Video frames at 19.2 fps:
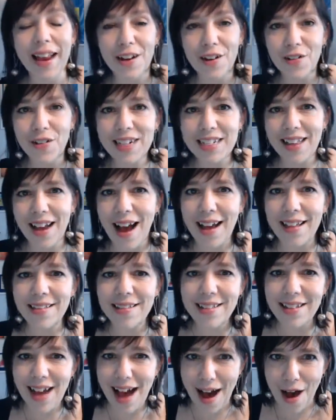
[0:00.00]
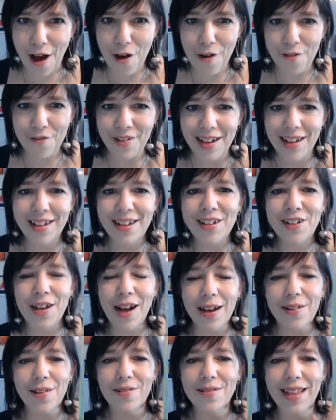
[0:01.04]
And Chris, I love
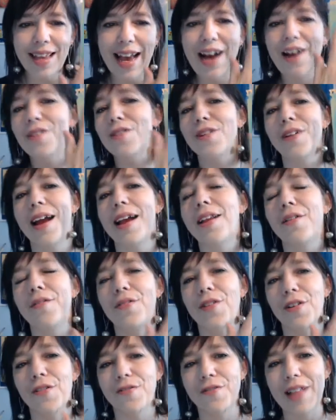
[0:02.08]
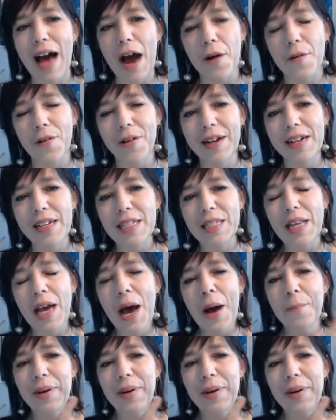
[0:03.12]
not only how creative your flower is,